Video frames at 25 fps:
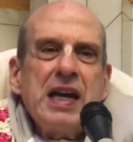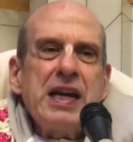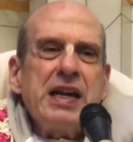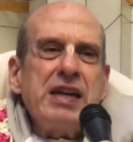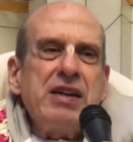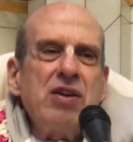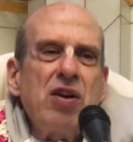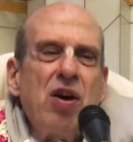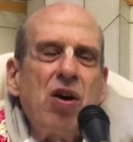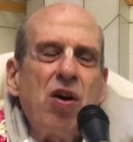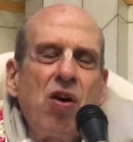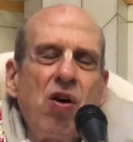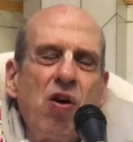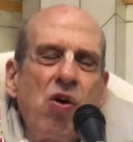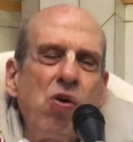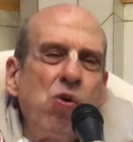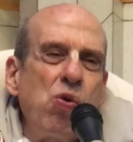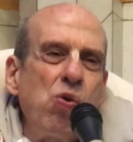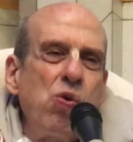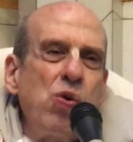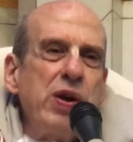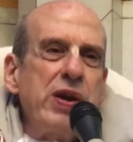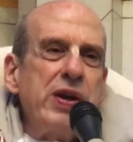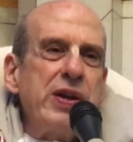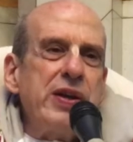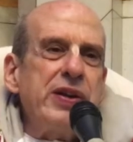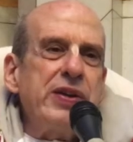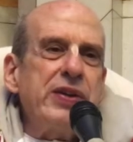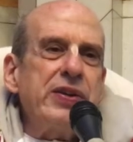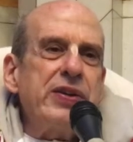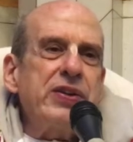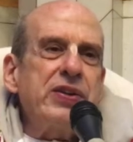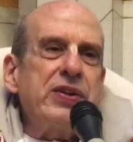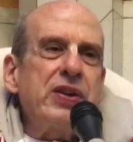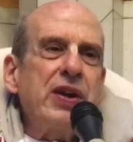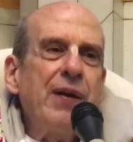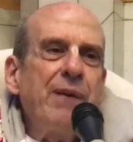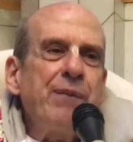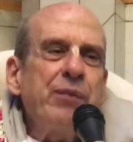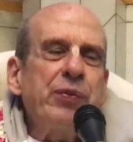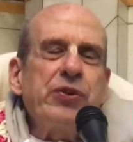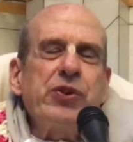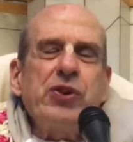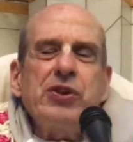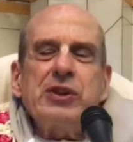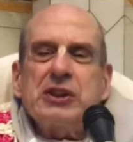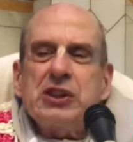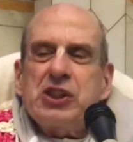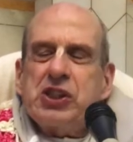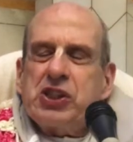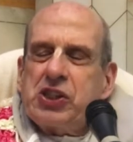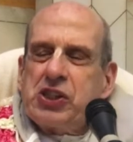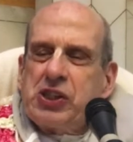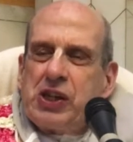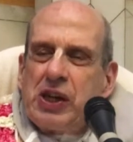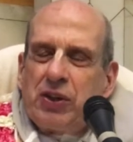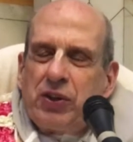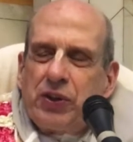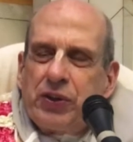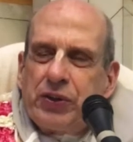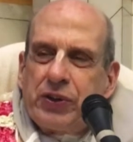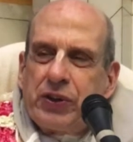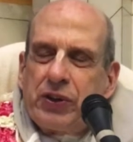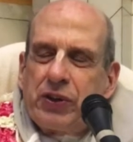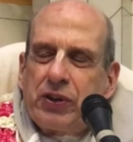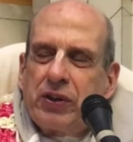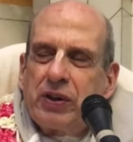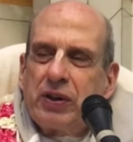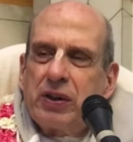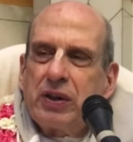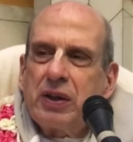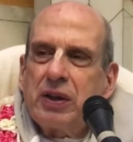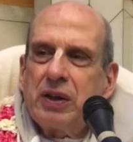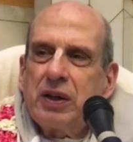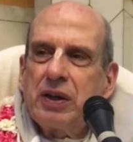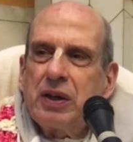he always took shelter